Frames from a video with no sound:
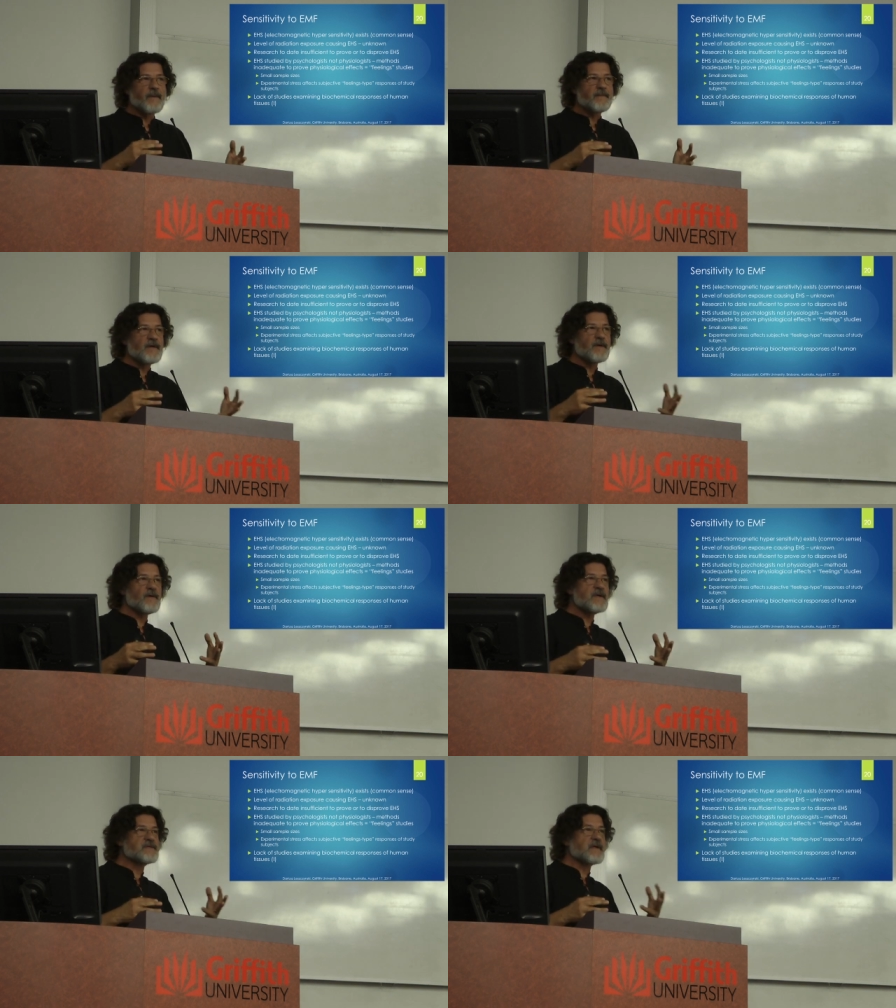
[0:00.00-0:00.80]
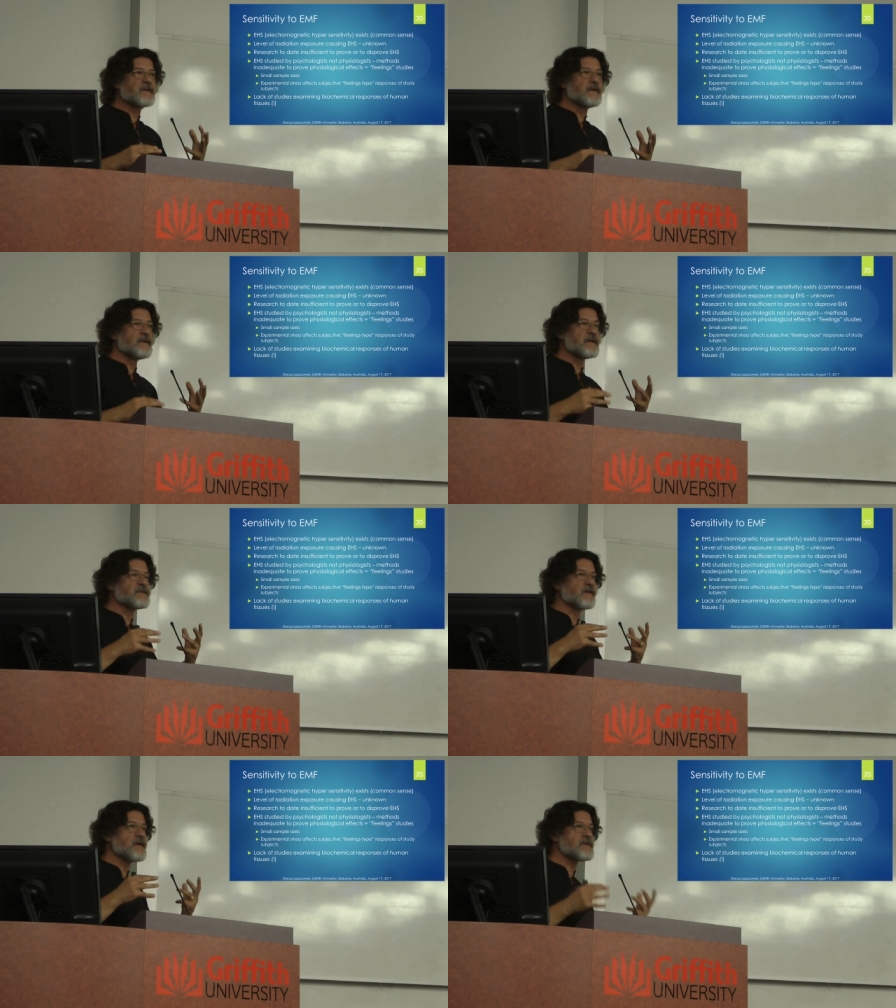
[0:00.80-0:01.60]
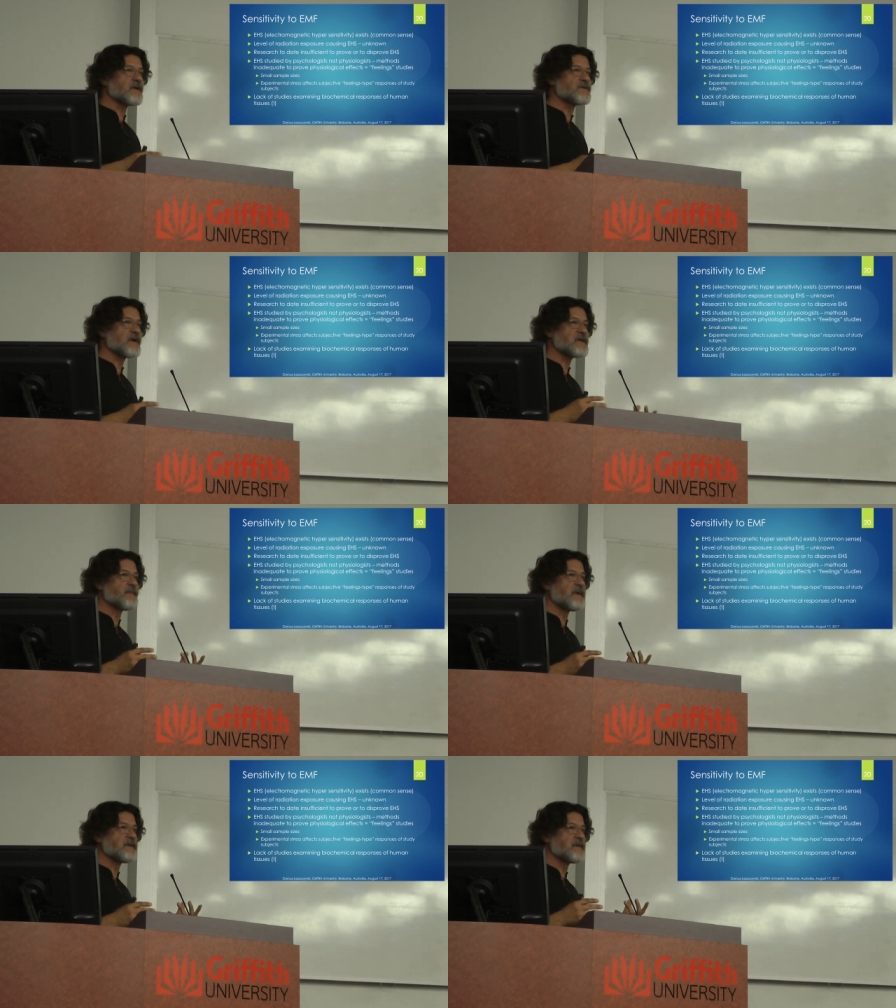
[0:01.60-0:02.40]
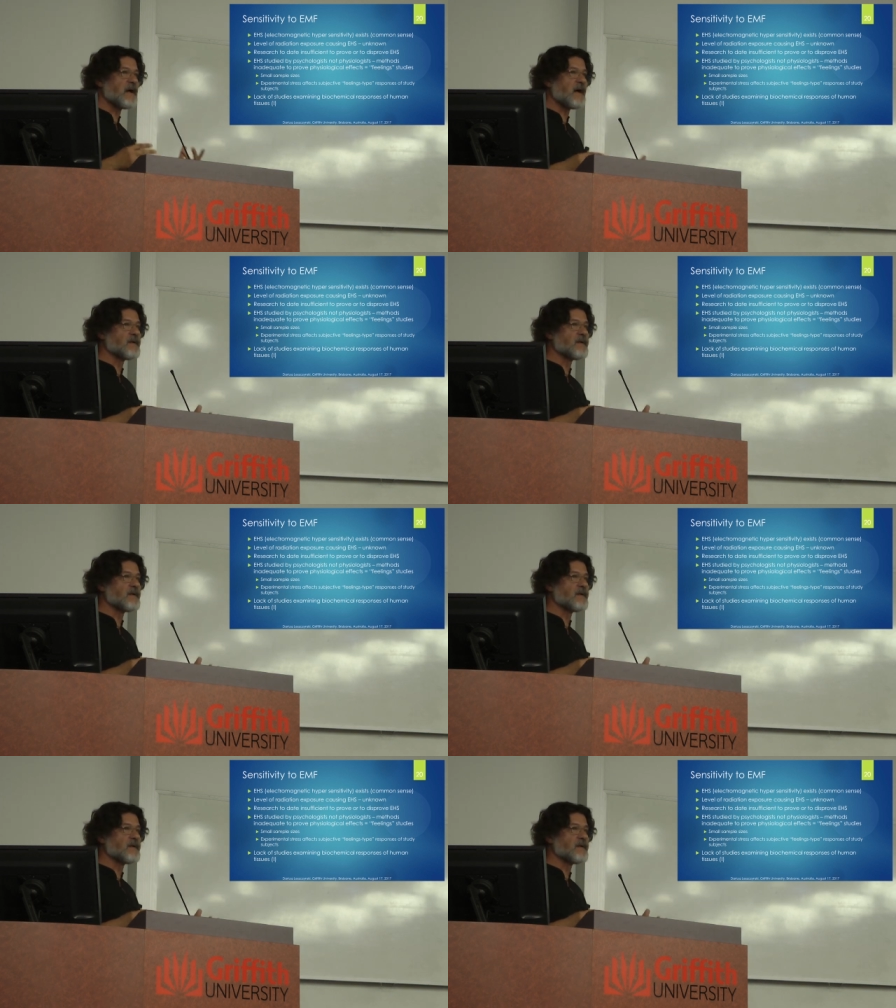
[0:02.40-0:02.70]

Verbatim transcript: problem here is that this research has been